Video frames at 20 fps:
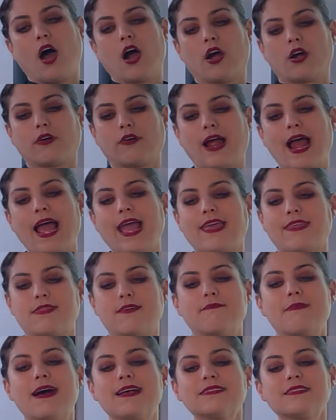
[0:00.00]
All right,
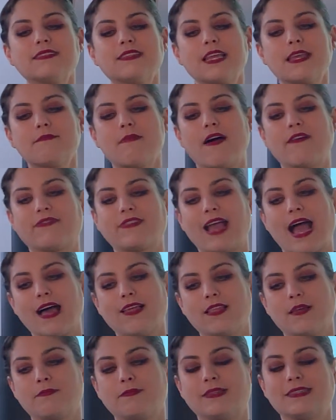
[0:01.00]
the Mausoleum of
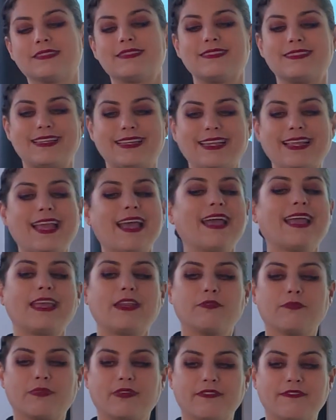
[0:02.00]
Galla Placidia
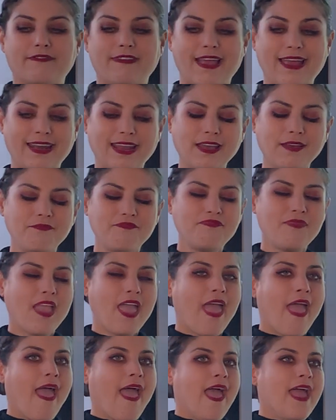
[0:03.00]
in Ravenna.
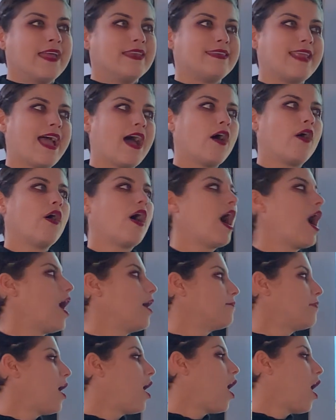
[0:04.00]
Now,
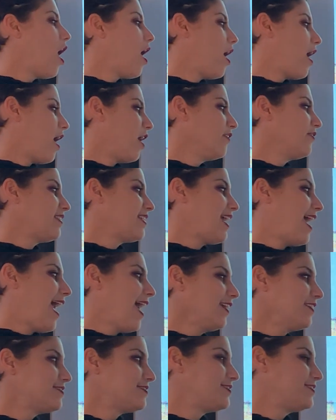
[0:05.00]
um, on the
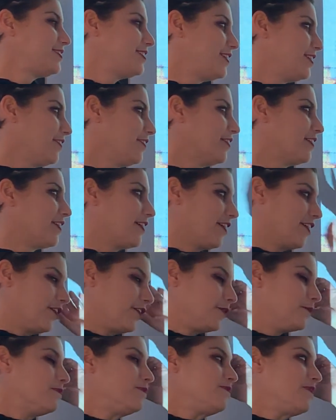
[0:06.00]

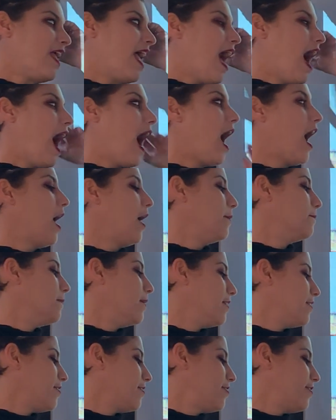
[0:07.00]
exterior,
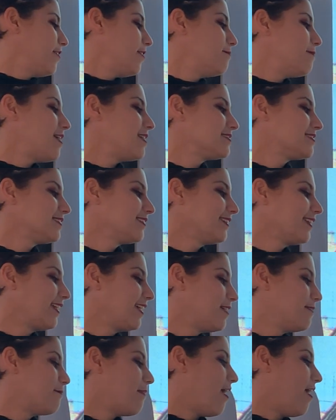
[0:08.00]
um, the
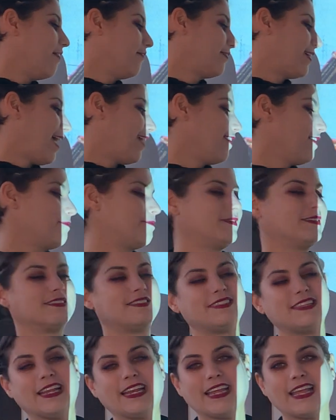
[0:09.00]
Mausoleum of Galla
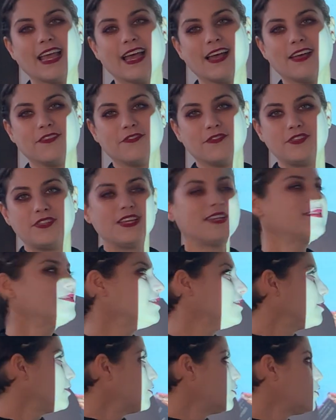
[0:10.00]
Placidia
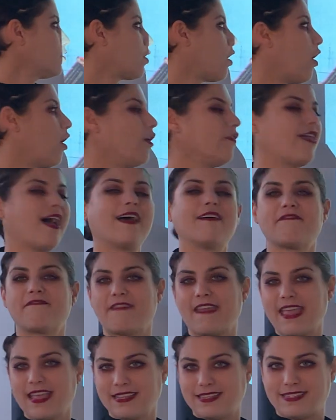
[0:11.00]
doesn't look all that
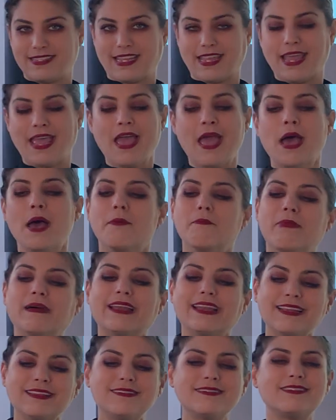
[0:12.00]
fancy,
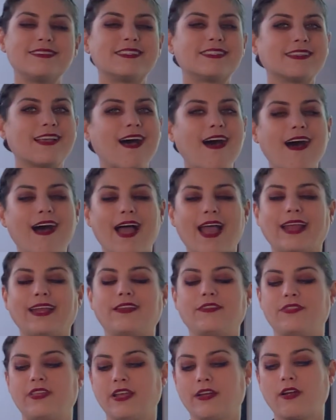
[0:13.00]
but inside
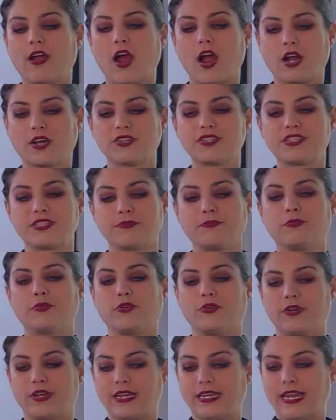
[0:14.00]
there are some
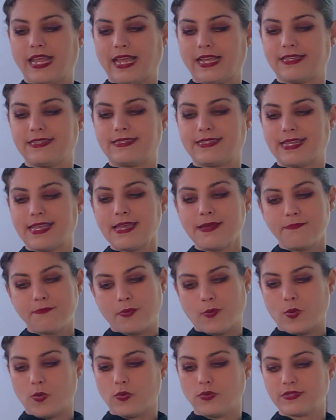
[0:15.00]
good
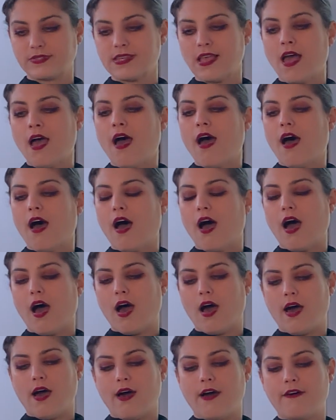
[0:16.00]
examples
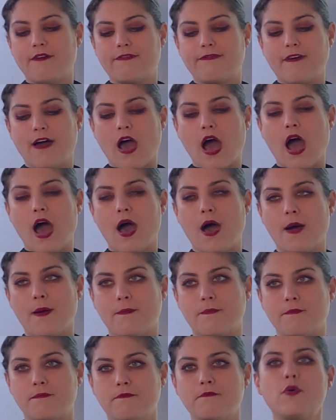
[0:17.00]
of
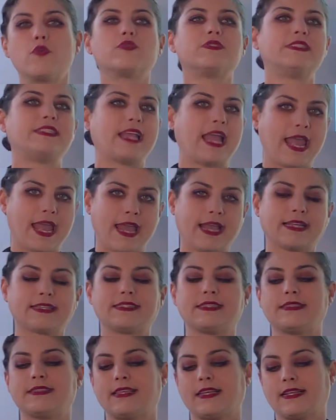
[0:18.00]
um,
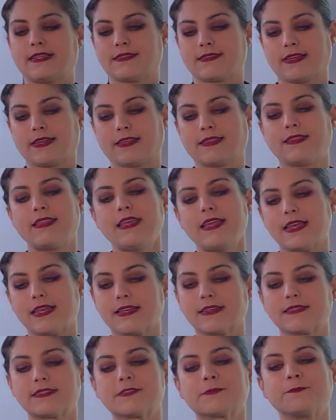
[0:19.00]
mosaics and things like
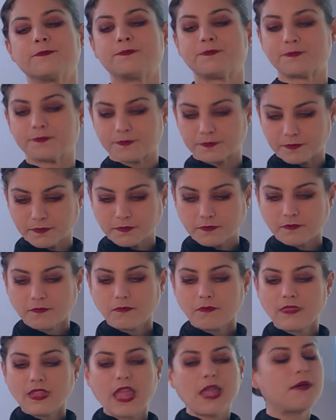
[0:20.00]
this.
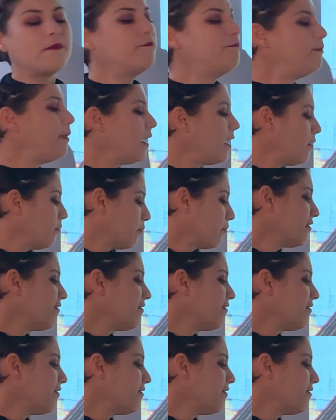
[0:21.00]
But